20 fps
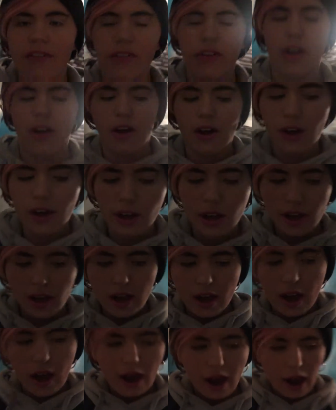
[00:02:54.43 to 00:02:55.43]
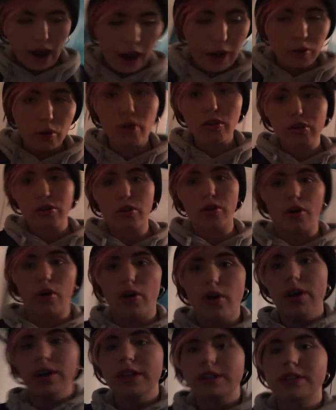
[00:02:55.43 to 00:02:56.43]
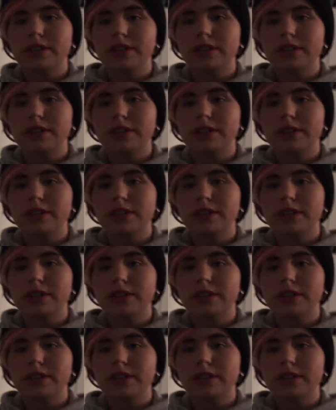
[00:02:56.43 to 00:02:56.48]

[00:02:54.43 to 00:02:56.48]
there. And also,